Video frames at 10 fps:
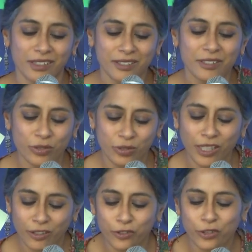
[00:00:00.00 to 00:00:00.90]
so
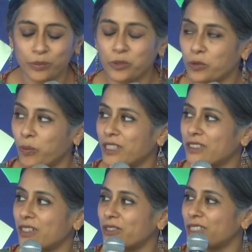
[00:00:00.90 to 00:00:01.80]
therefore, the book plays
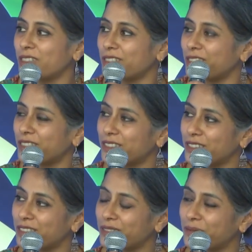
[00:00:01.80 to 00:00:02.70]
out as it
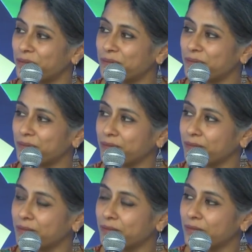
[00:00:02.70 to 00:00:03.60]
does. There's
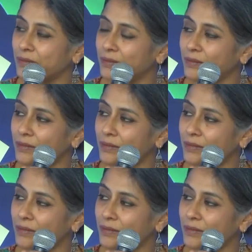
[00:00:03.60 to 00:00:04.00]
also a sense